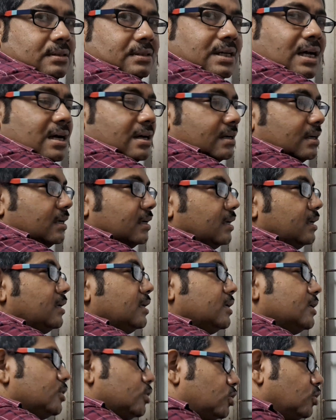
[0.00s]
Yeah.
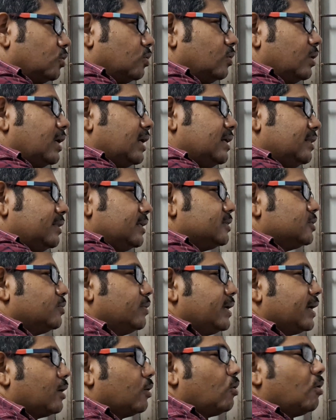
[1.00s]
So in this
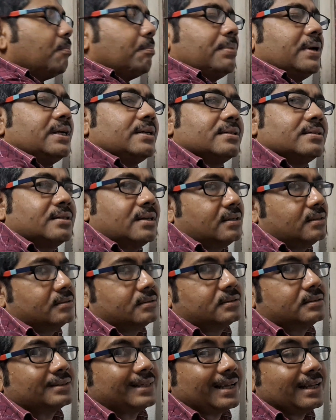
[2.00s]
way, complete
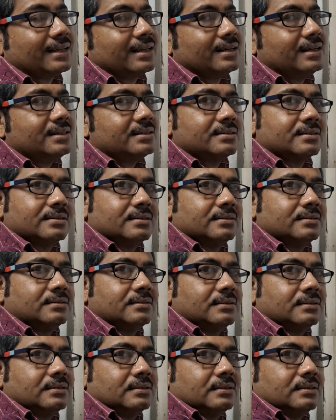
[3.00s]
cycle is
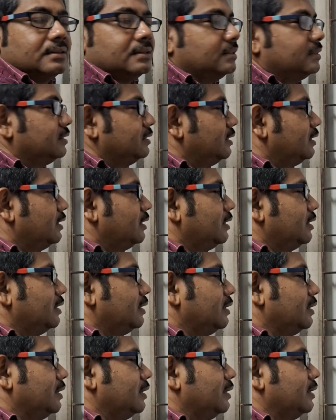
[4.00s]

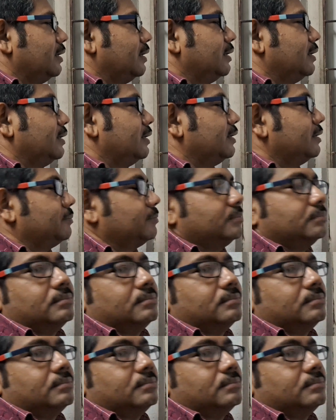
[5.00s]
uh,